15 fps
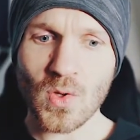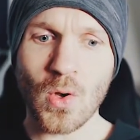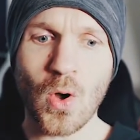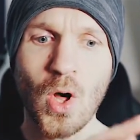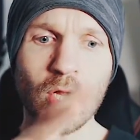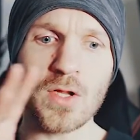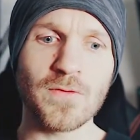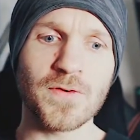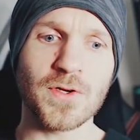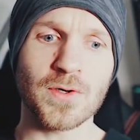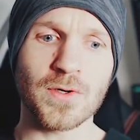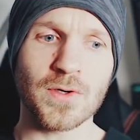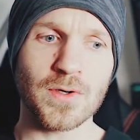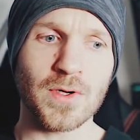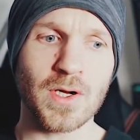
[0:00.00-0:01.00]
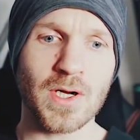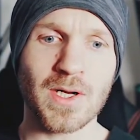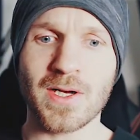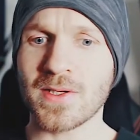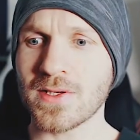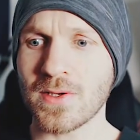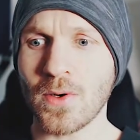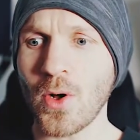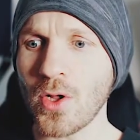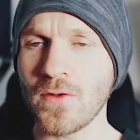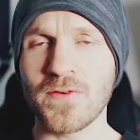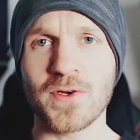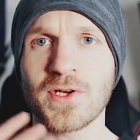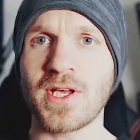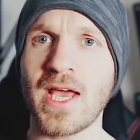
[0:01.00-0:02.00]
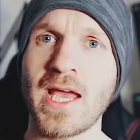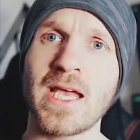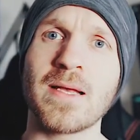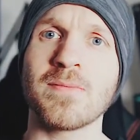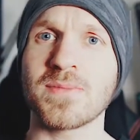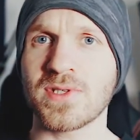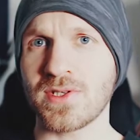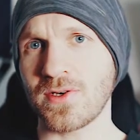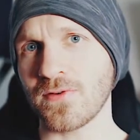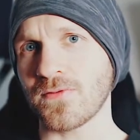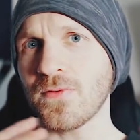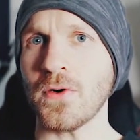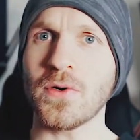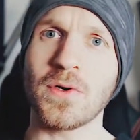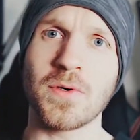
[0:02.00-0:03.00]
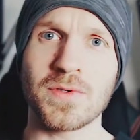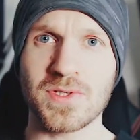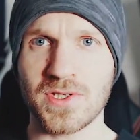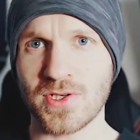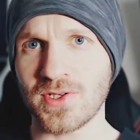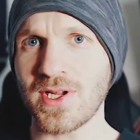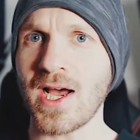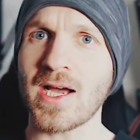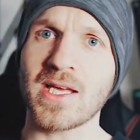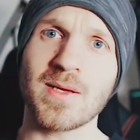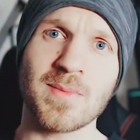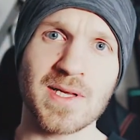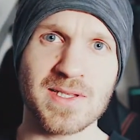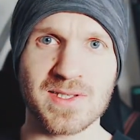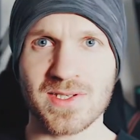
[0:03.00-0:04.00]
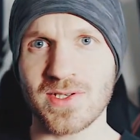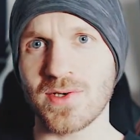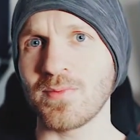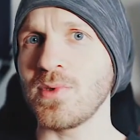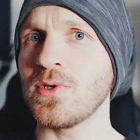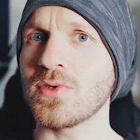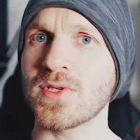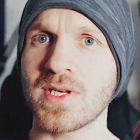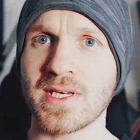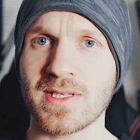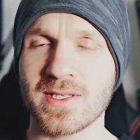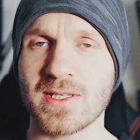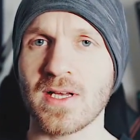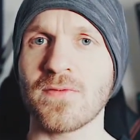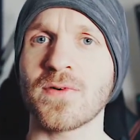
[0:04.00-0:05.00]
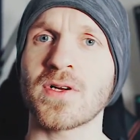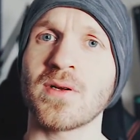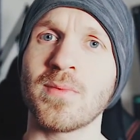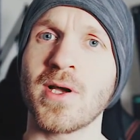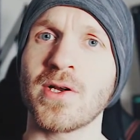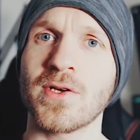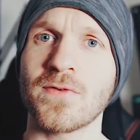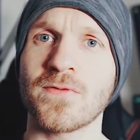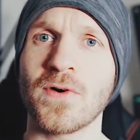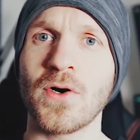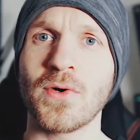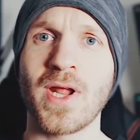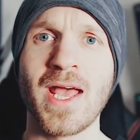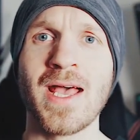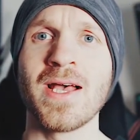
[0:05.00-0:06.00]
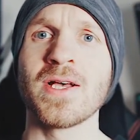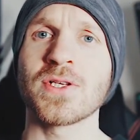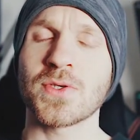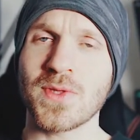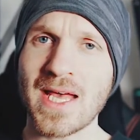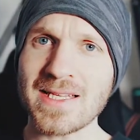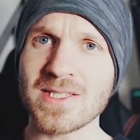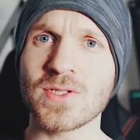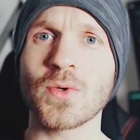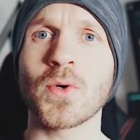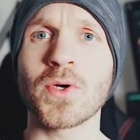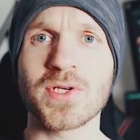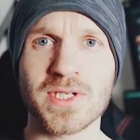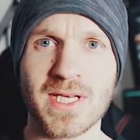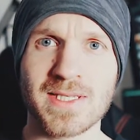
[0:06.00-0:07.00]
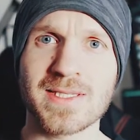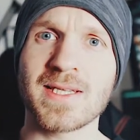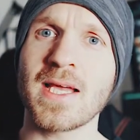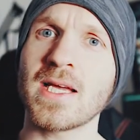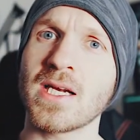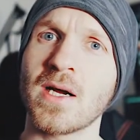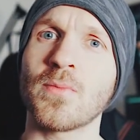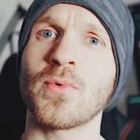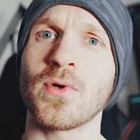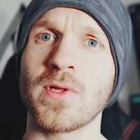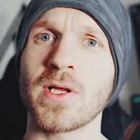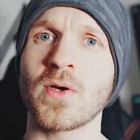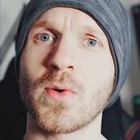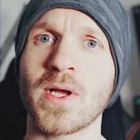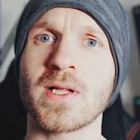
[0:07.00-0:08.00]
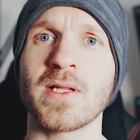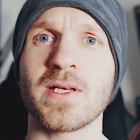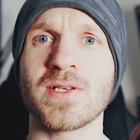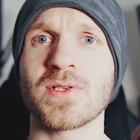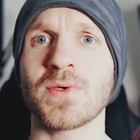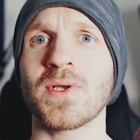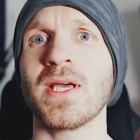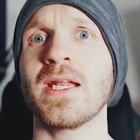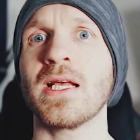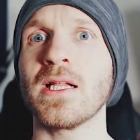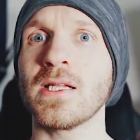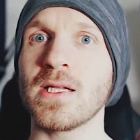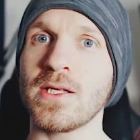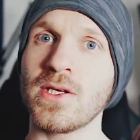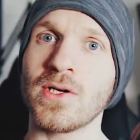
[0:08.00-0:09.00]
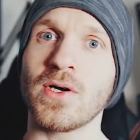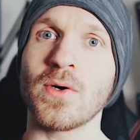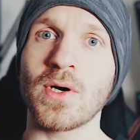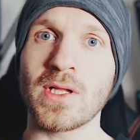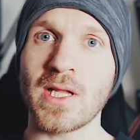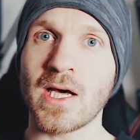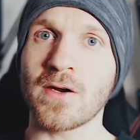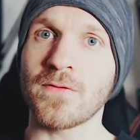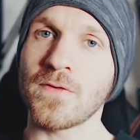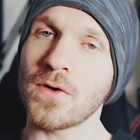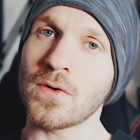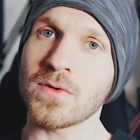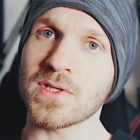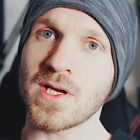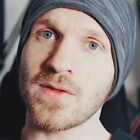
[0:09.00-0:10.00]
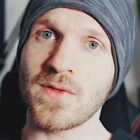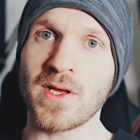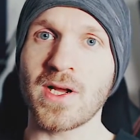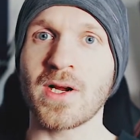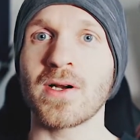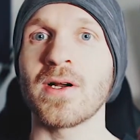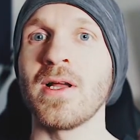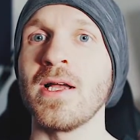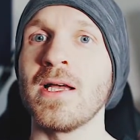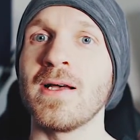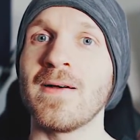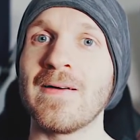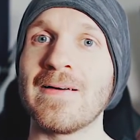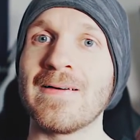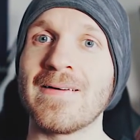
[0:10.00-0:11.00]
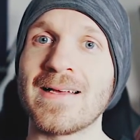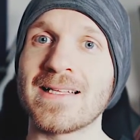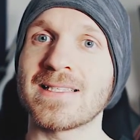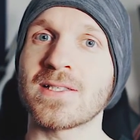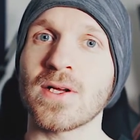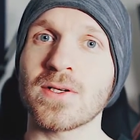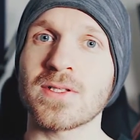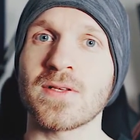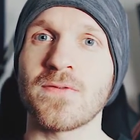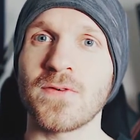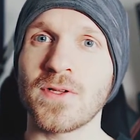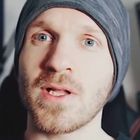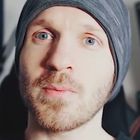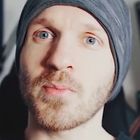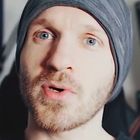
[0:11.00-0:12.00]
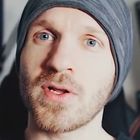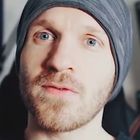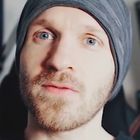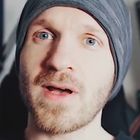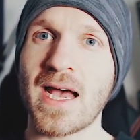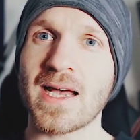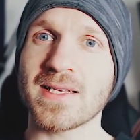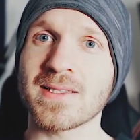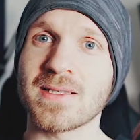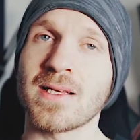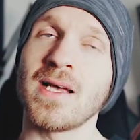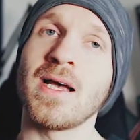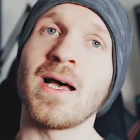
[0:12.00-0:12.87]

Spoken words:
all of your games and your photos and your documents and your music and stuff are going to be on your phone. So that storage gets taken up really quickly. So getting a lot of photos on there, it starts to fill up pretty fast.